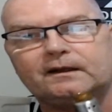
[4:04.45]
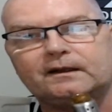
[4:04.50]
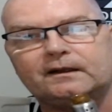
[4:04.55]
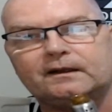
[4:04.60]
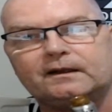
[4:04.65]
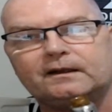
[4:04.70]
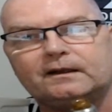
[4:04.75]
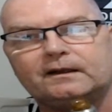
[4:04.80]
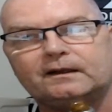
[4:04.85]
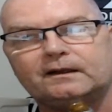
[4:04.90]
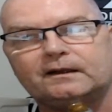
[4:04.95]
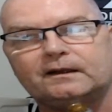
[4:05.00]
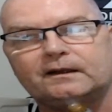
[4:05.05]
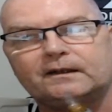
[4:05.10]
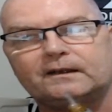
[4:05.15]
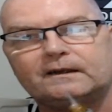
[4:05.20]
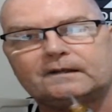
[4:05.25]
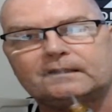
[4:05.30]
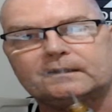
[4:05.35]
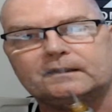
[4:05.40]
it.
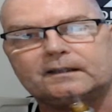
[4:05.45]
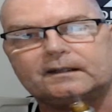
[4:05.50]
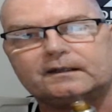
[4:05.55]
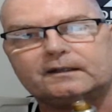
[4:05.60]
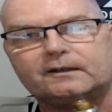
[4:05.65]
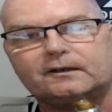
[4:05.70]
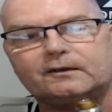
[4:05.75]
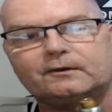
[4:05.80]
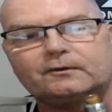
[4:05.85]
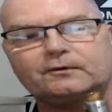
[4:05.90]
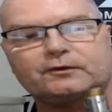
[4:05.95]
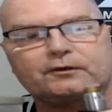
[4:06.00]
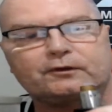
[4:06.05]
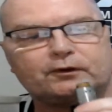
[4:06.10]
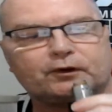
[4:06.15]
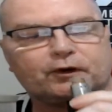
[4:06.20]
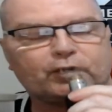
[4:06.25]
There it goes.